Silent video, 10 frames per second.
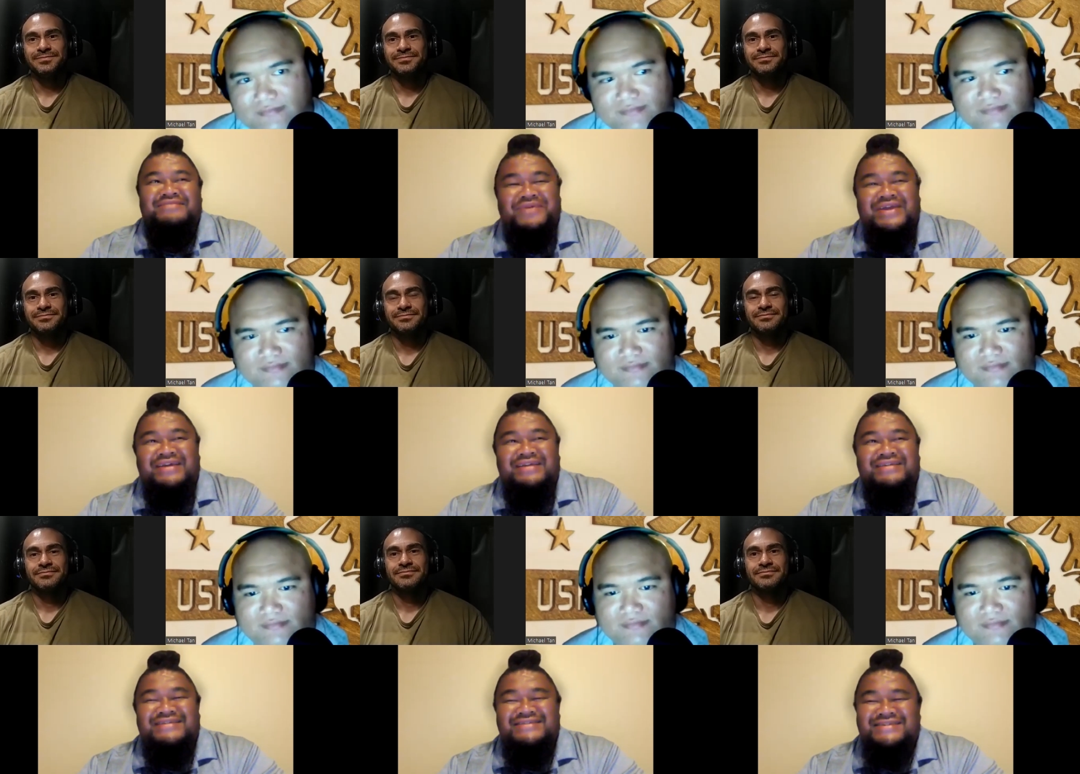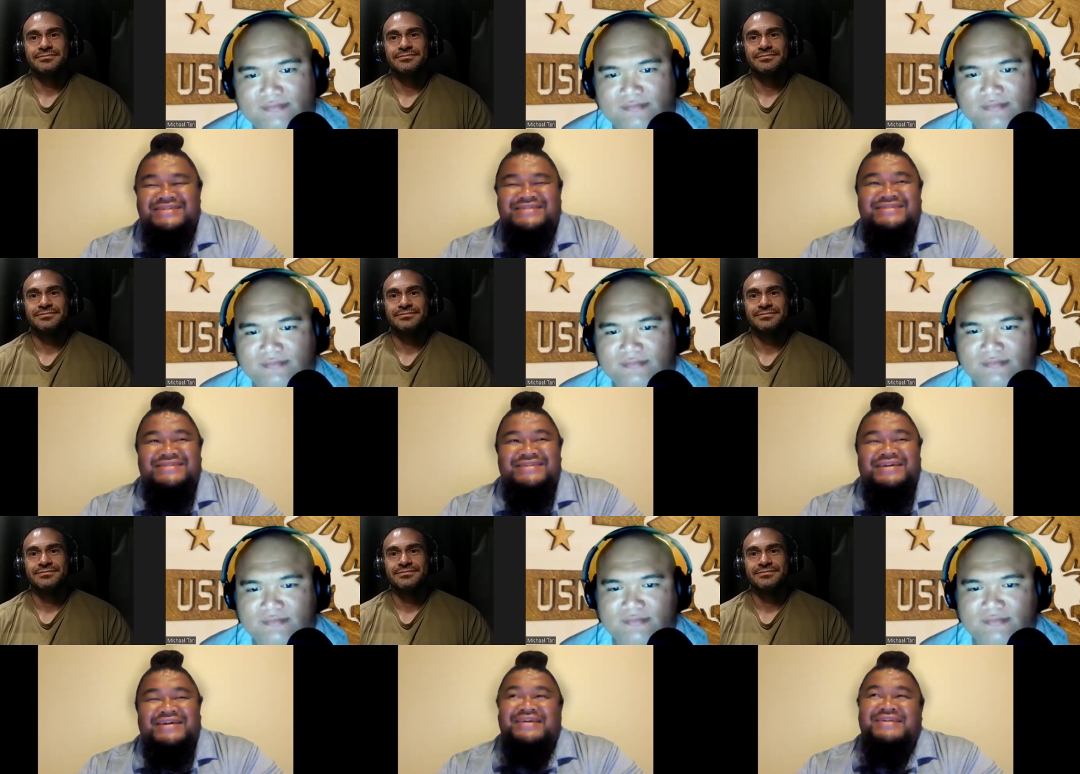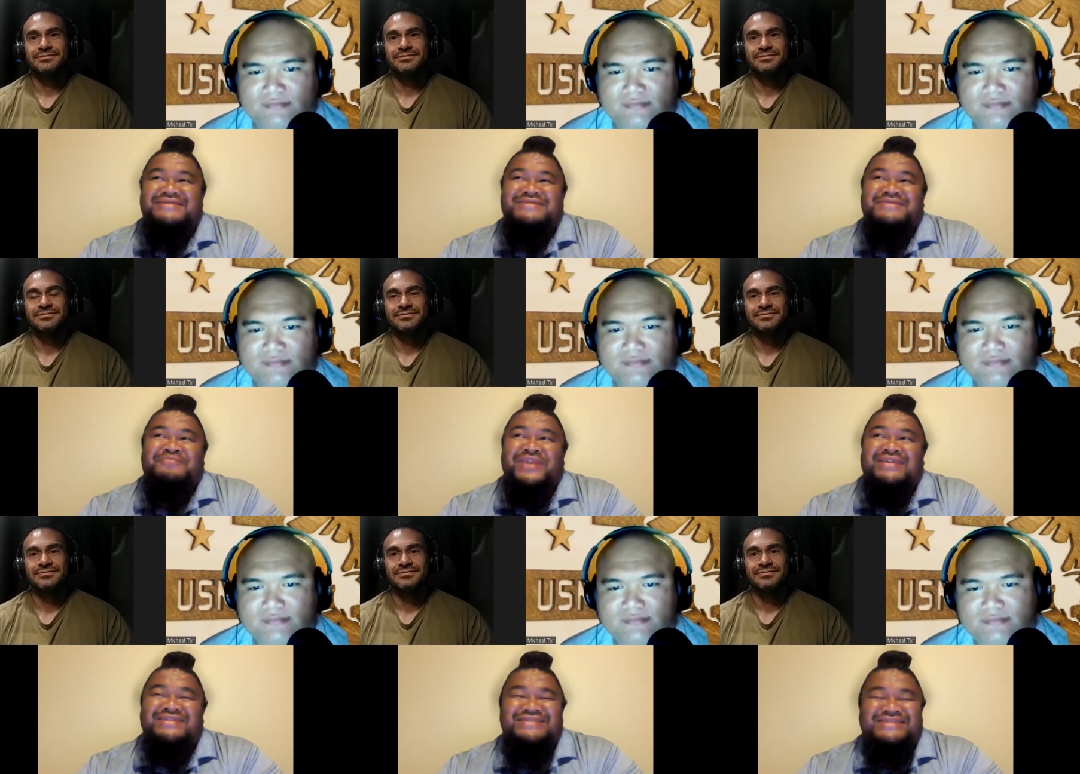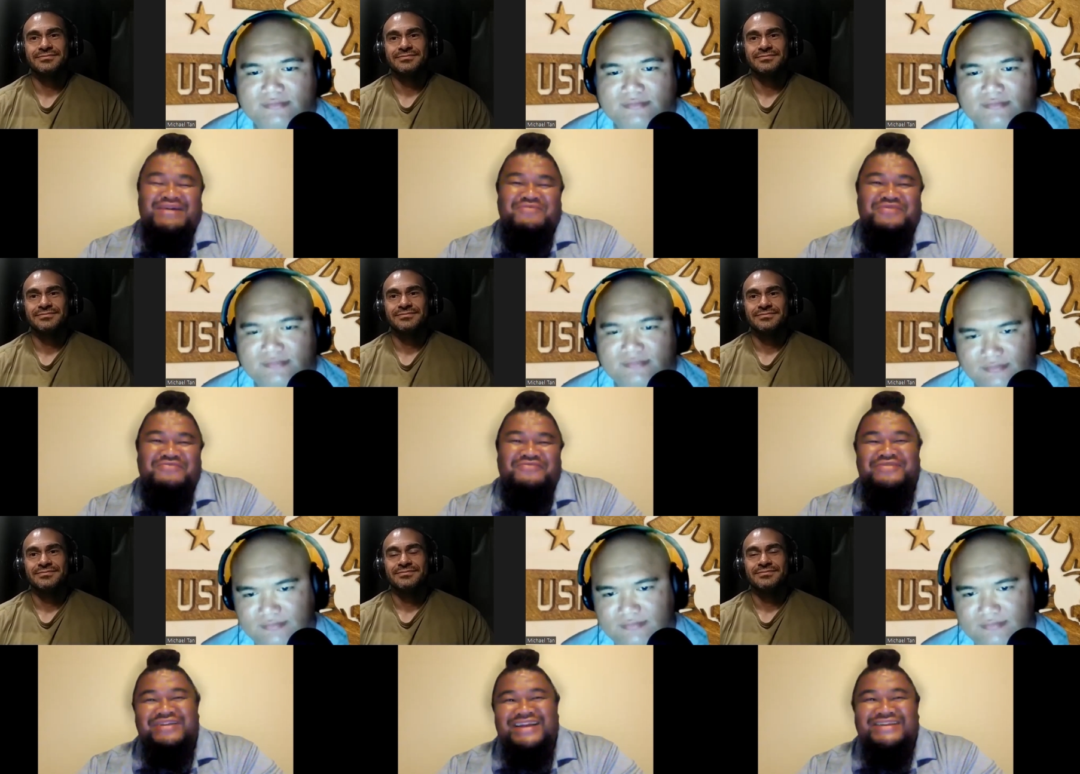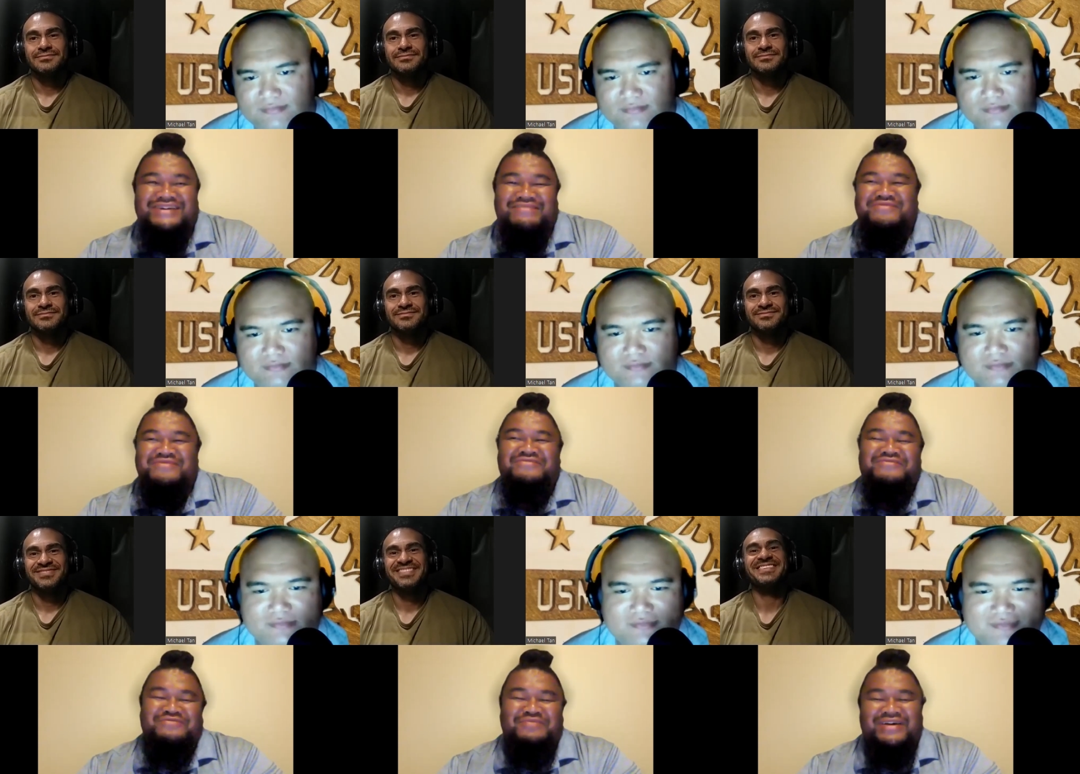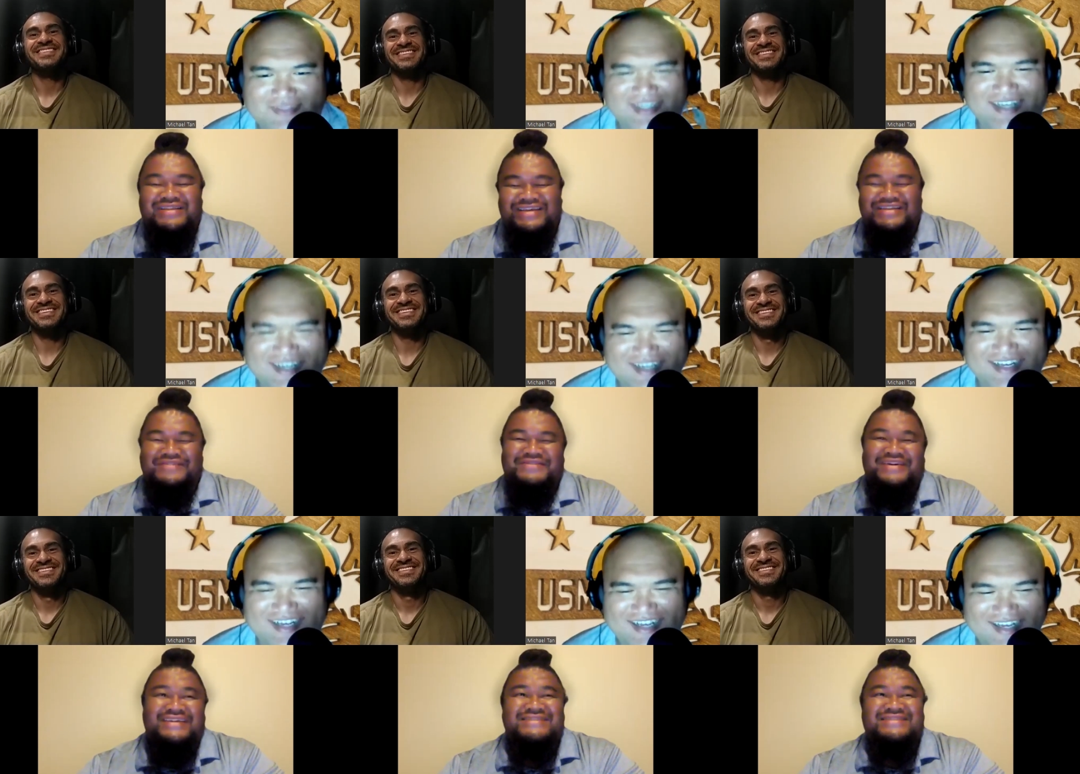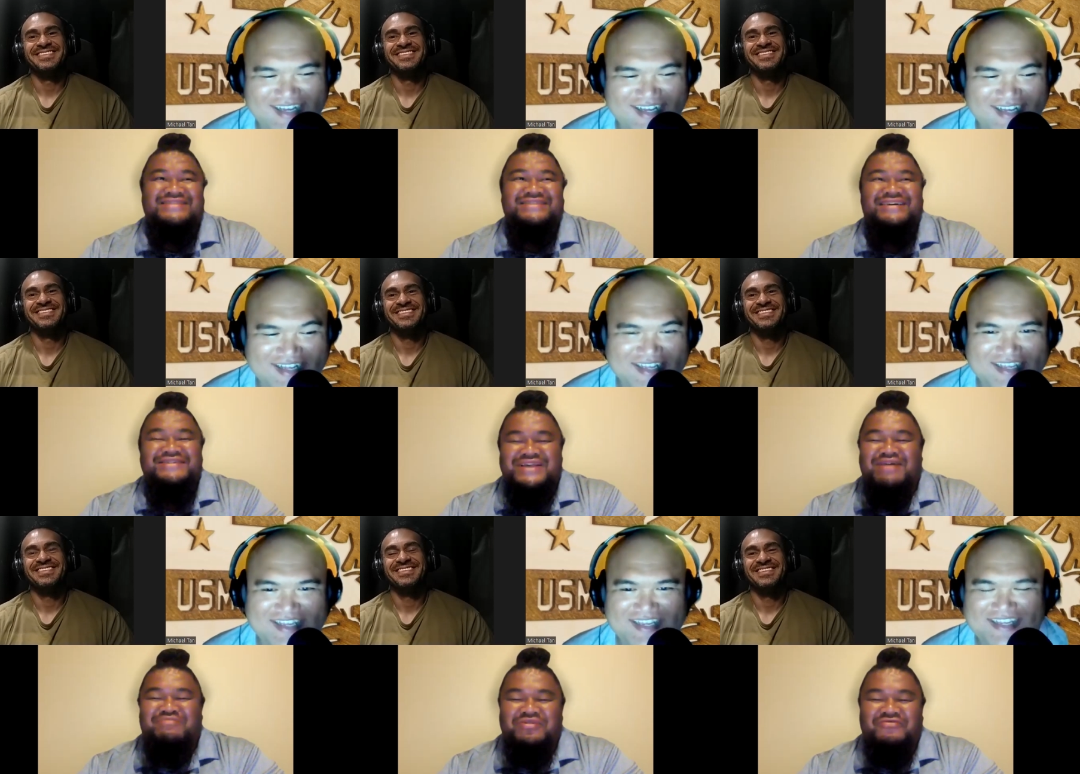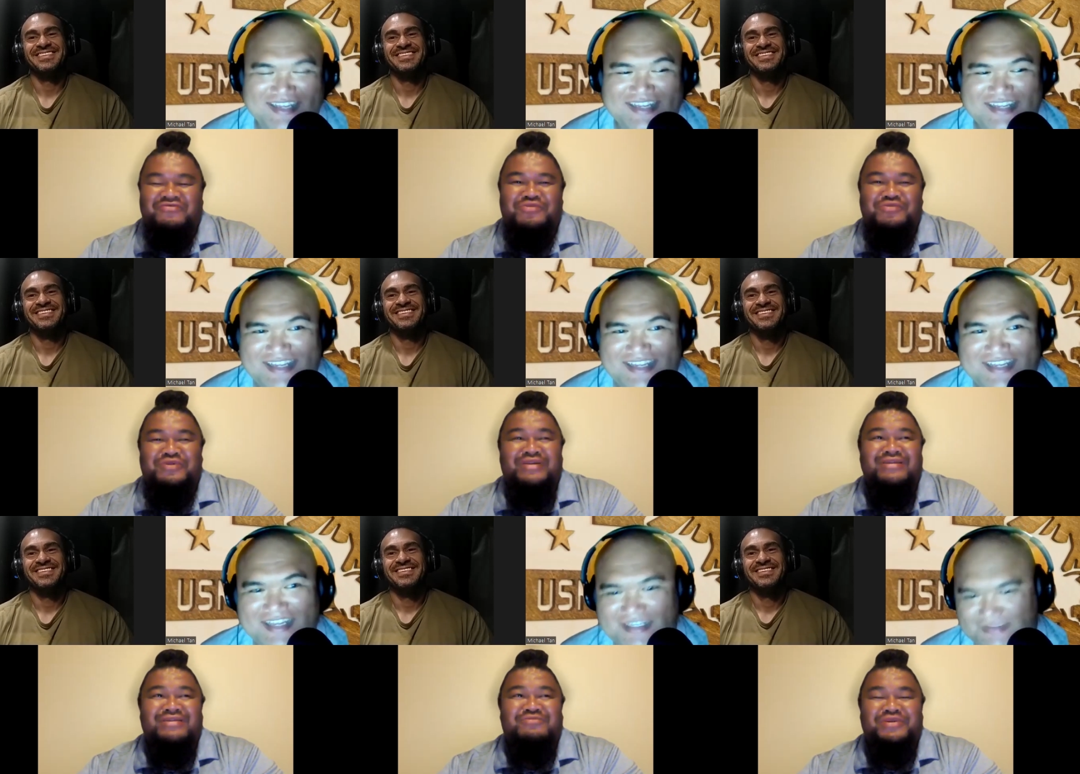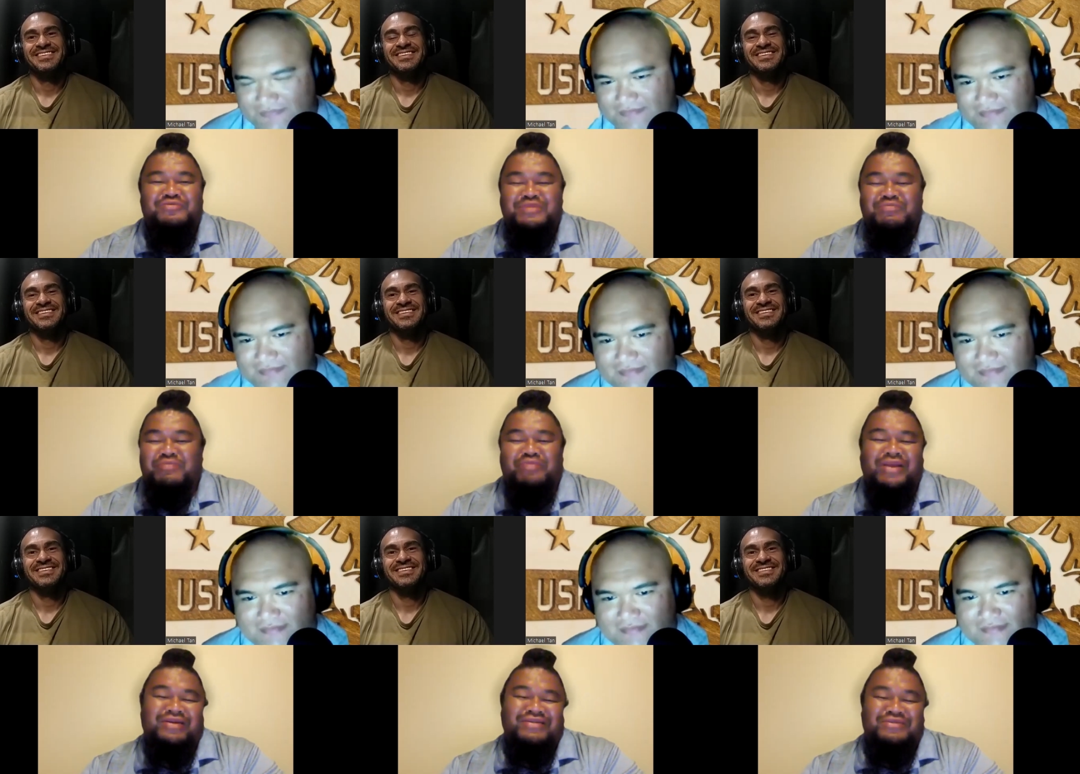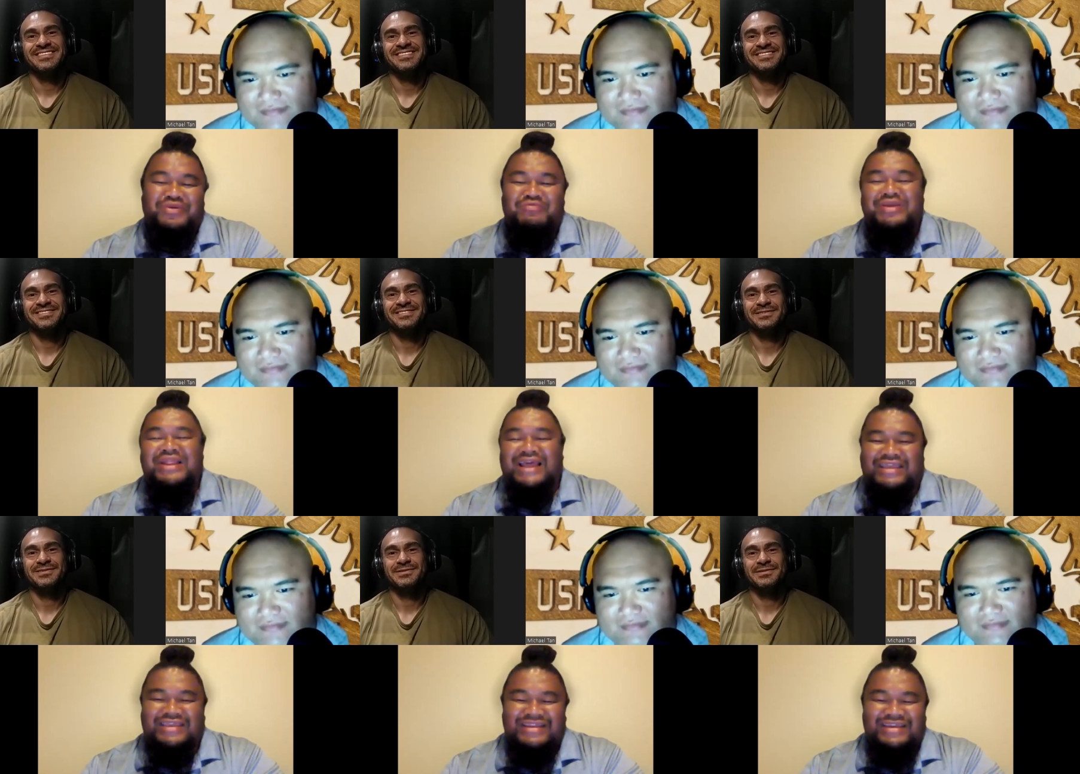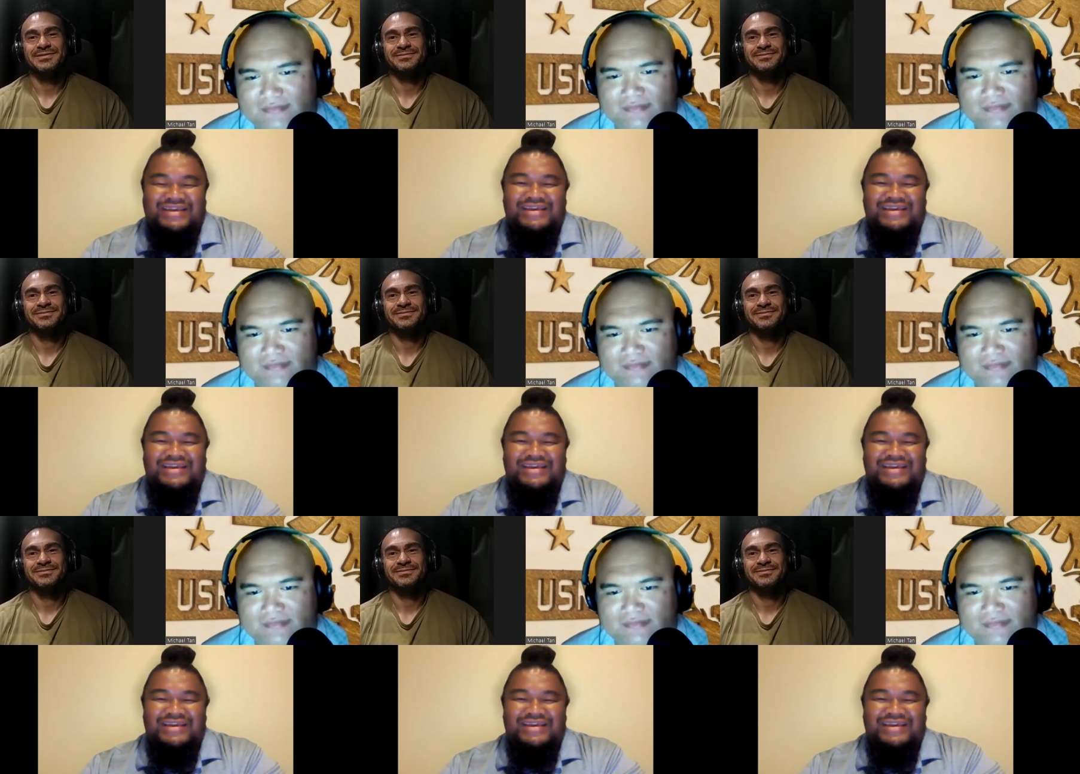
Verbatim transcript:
Speaker 1: man, is this is is this Samoan food or not Samoan food? But you know, it's Samoan food when when we prepare it the way we like it.